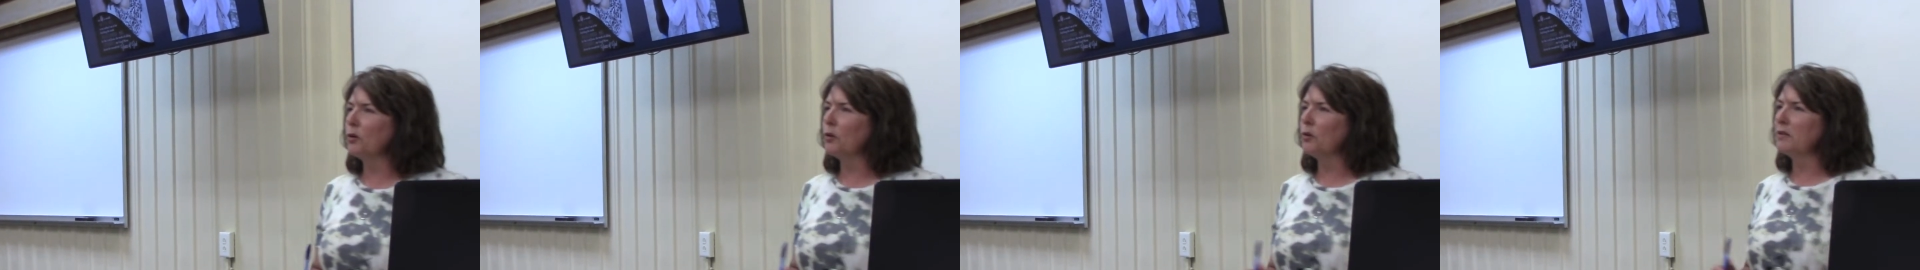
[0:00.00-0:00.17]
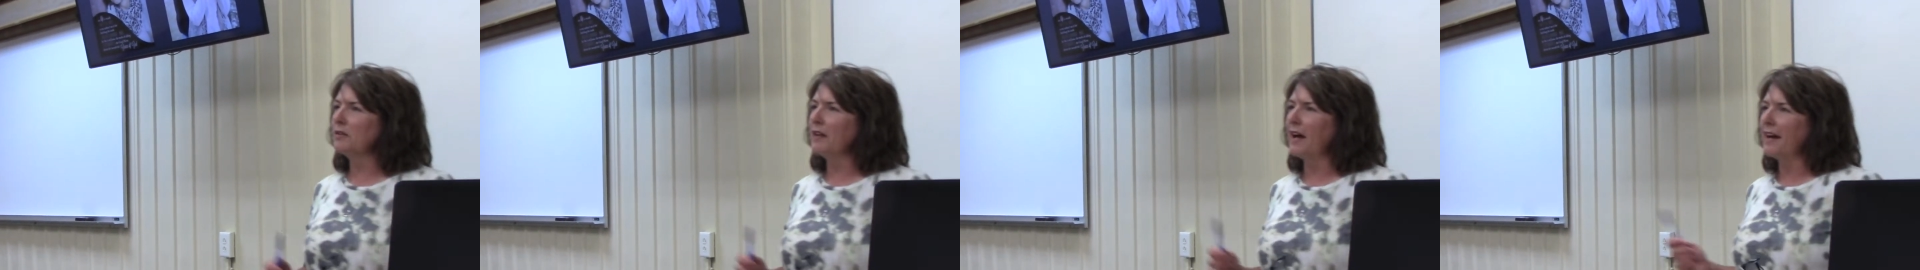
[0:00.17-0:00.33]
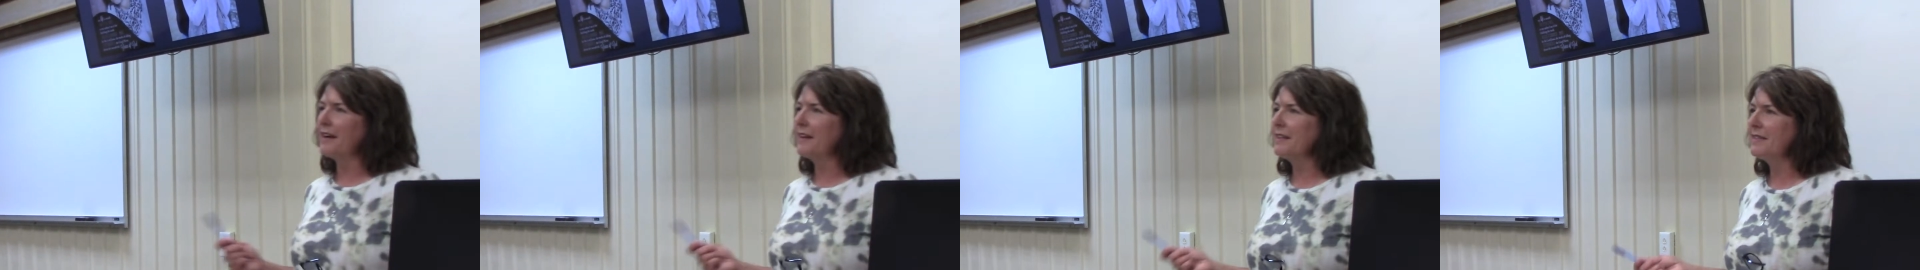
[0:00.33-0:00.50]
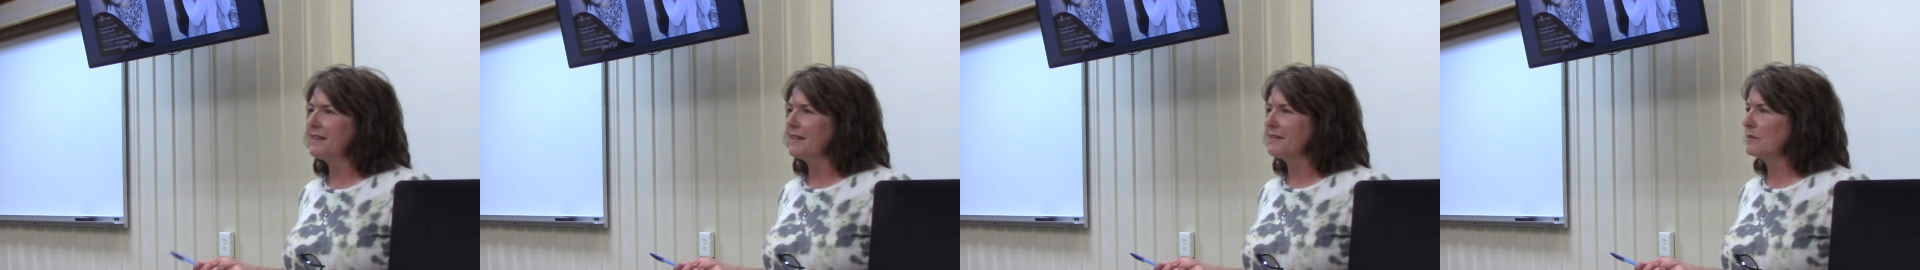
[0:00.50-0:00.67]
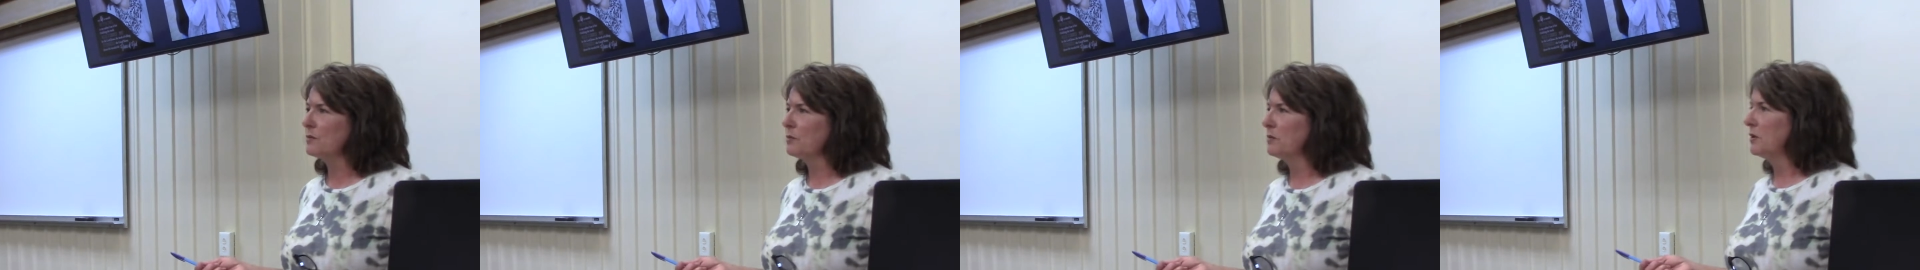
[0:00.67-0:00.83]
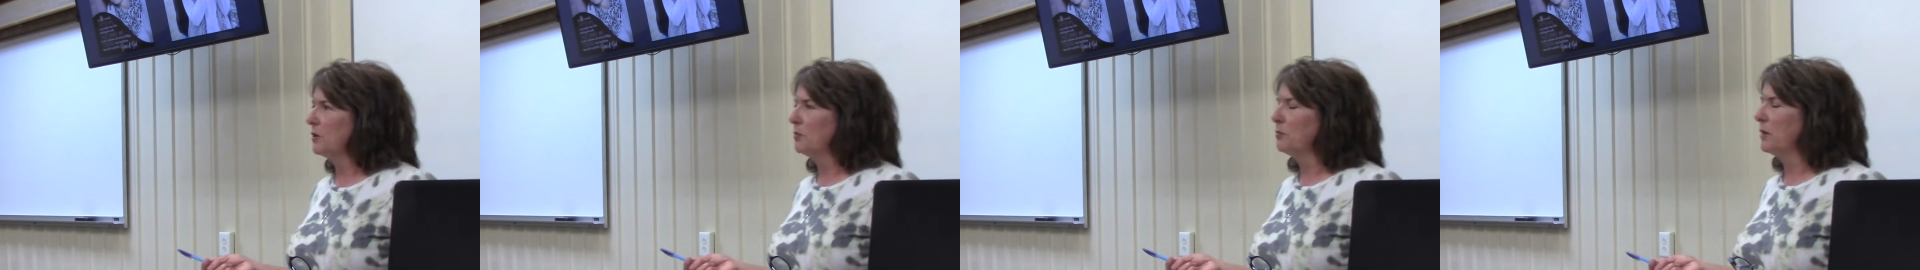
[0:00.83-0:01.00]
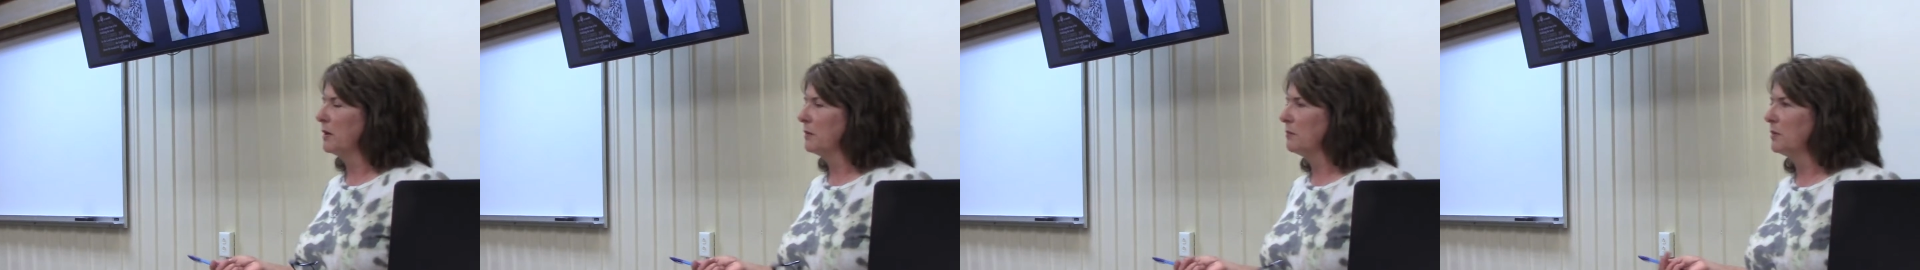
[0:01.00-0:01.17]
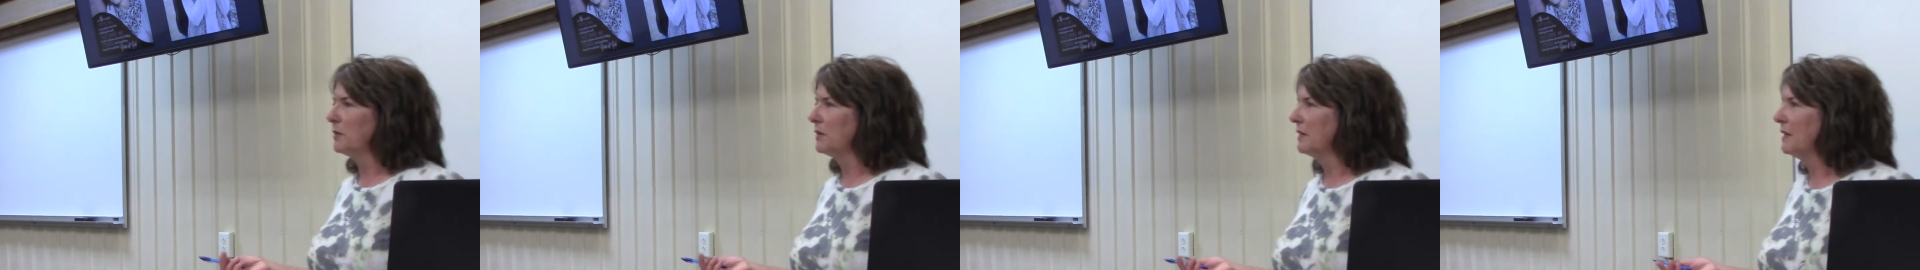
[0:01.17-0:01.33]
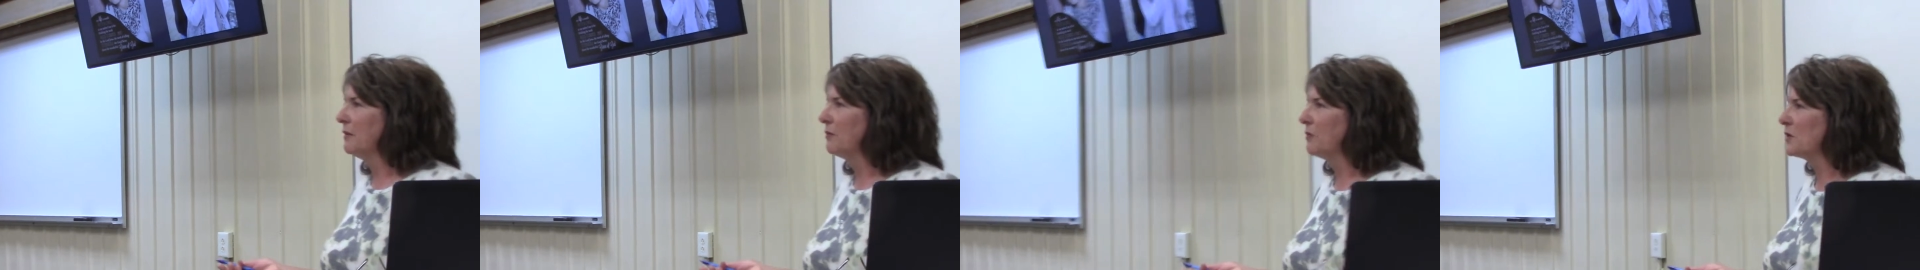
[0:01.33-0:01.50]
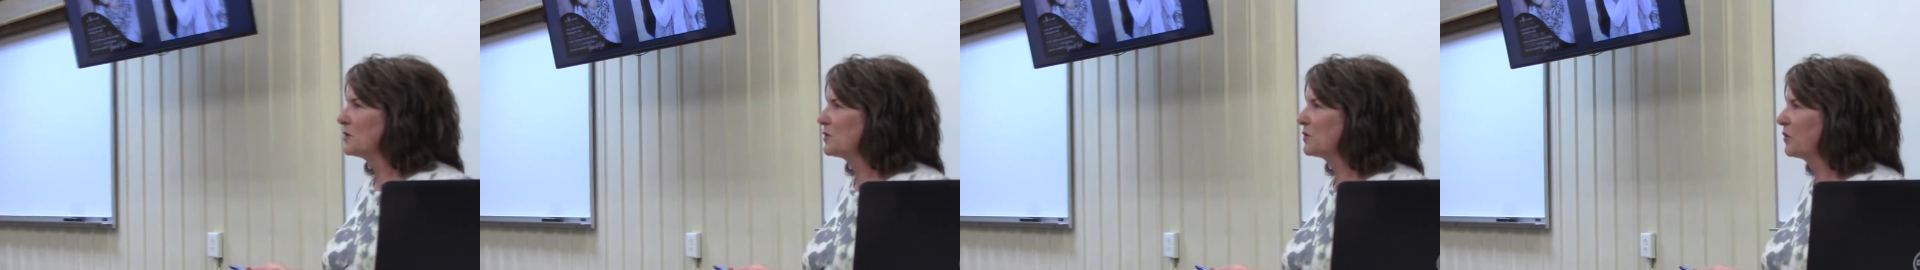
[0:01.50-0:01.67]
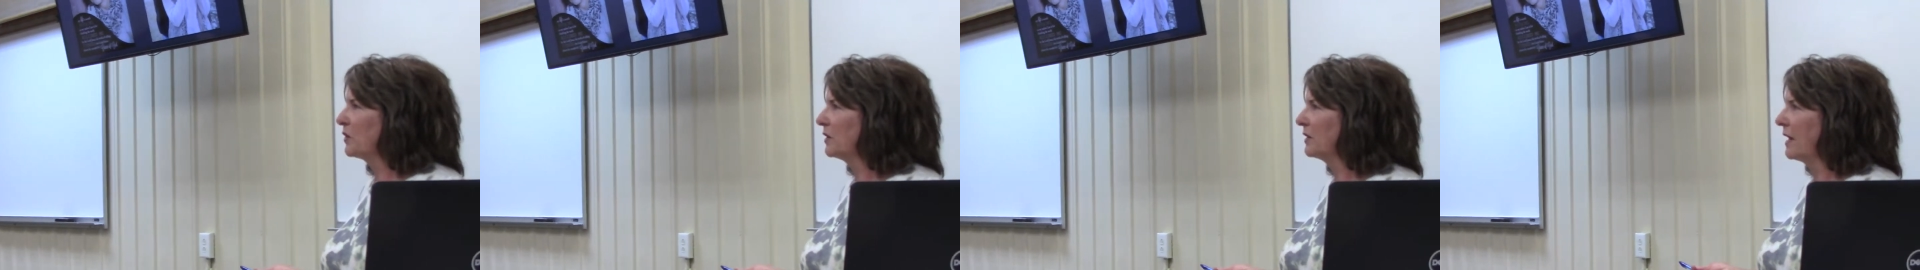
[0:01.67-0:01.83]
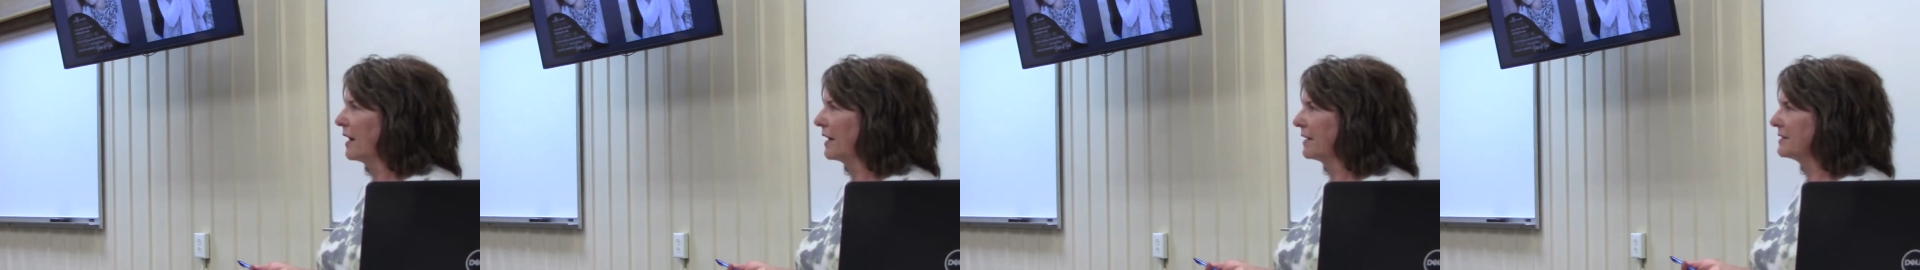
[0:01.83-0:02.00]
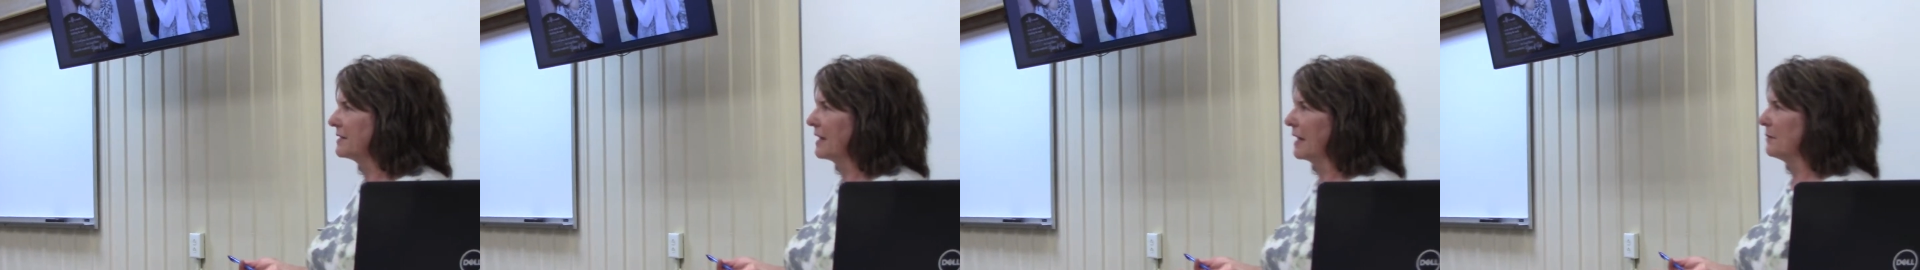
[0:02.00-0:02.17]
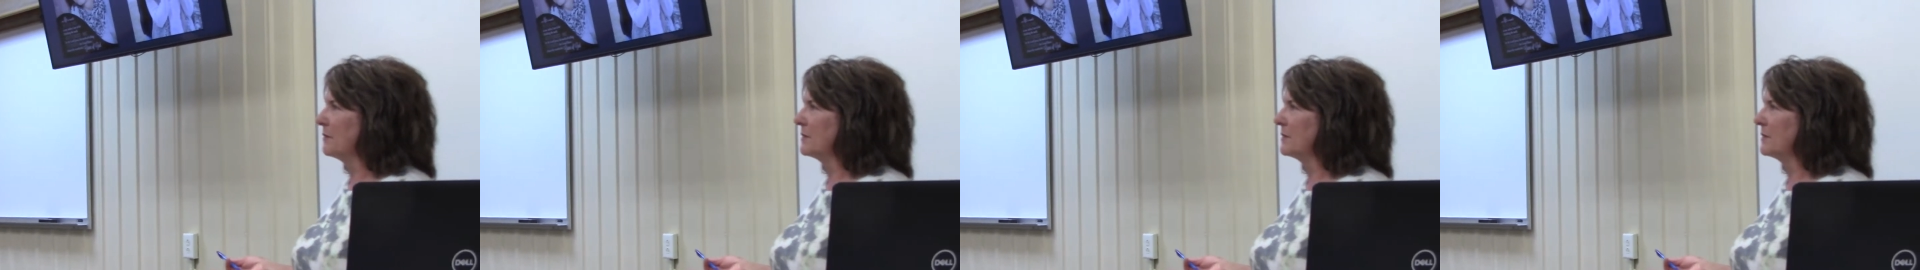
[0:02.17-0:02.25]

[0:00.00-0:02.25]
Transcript: a lot of this when you've been believers for a long time